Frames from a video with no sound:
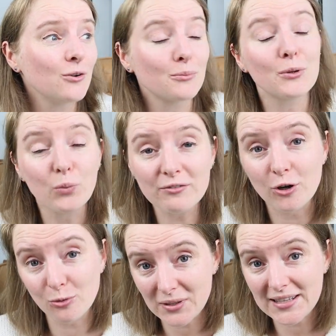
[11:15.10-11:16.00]
I mean, we've
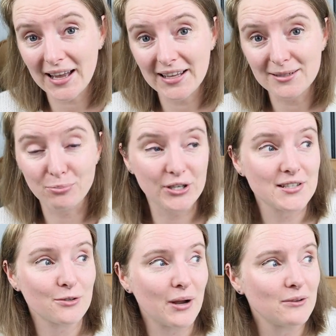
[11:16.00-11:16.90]
always had
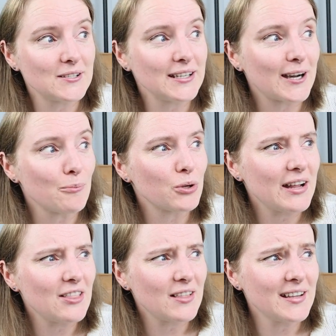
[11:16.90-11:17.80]
birds around here, but
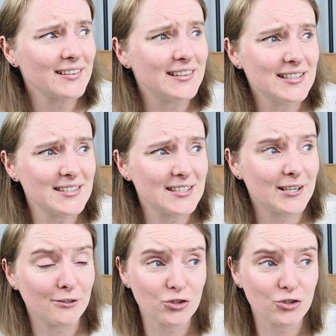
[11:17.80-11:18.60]
I think this year,